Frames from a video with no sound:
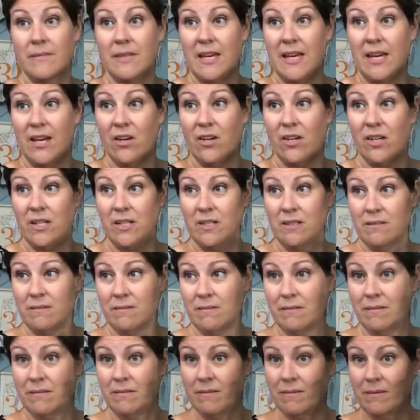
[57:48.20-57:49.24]
Aaron.
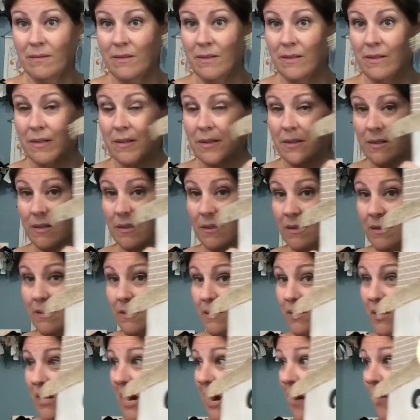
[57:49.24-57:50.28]

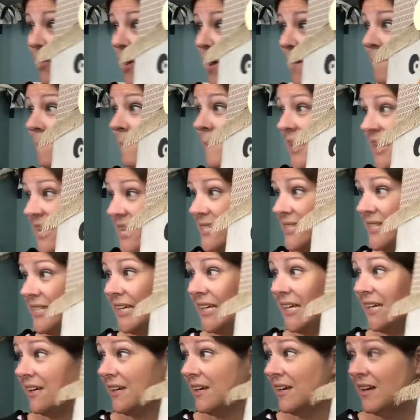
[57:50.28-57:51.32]
Yeah. How
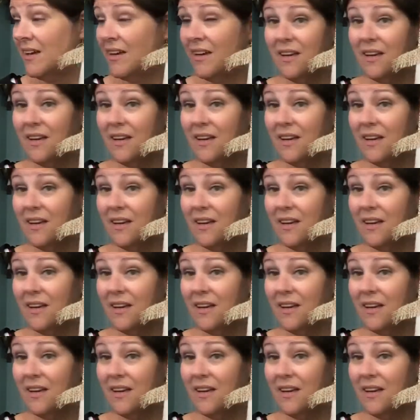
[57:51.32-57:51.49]
amazing.